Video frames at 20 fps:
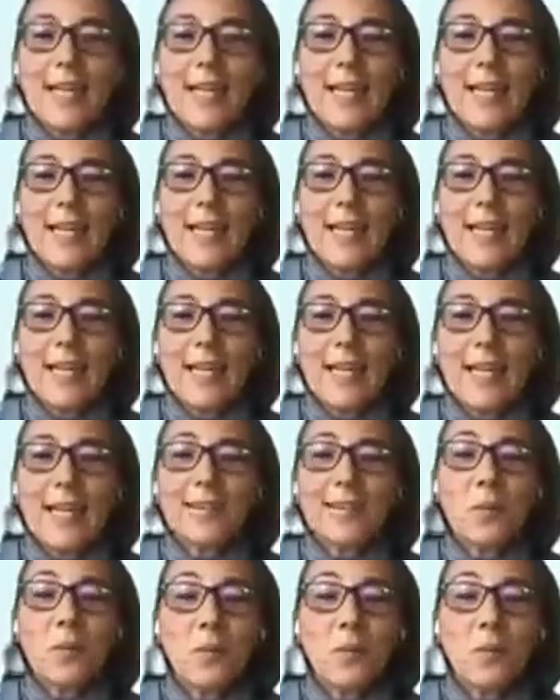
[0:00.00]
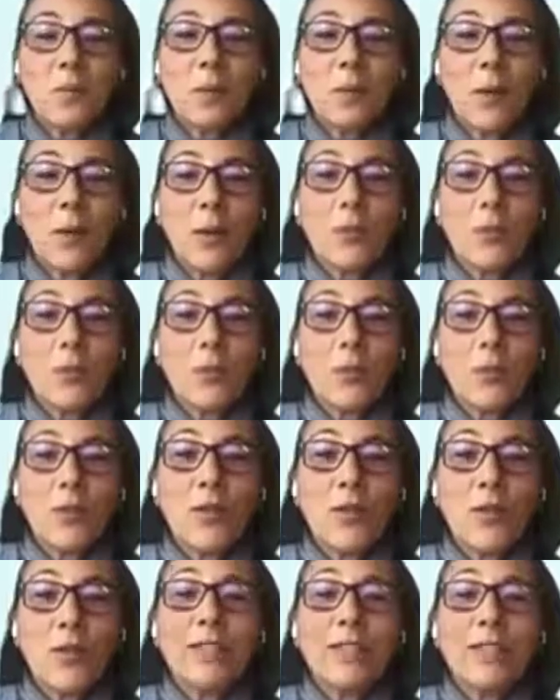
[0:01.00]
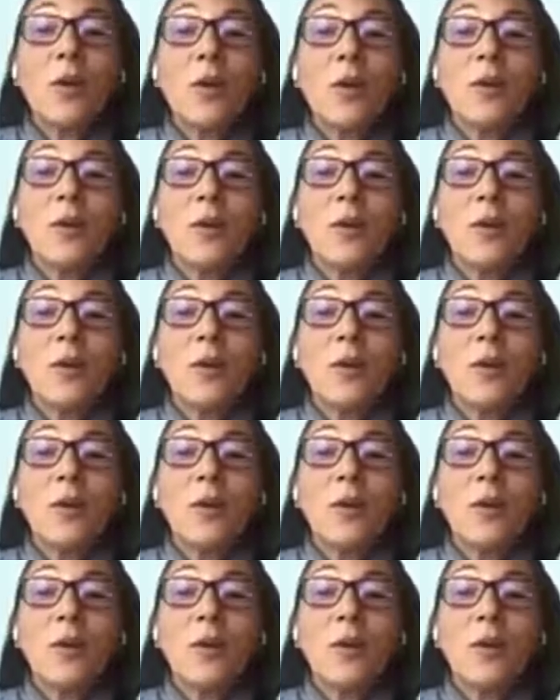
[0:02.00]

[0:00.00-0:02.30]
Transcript: that they are remembering about you